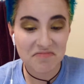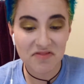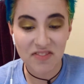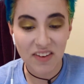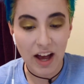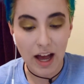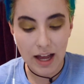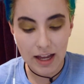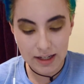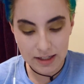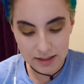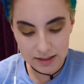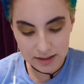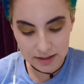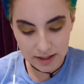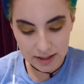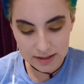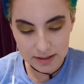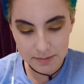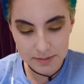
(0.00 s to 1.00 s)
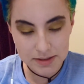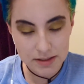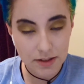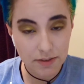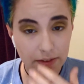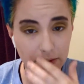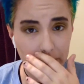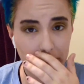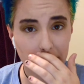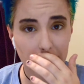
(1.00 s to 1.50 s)
find and that type of
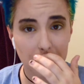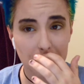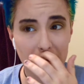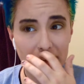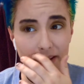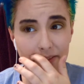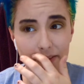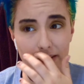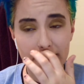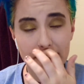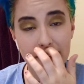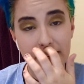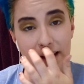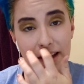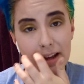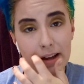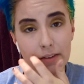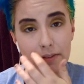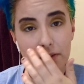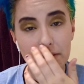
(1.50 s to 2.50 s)
stuff and what I'm given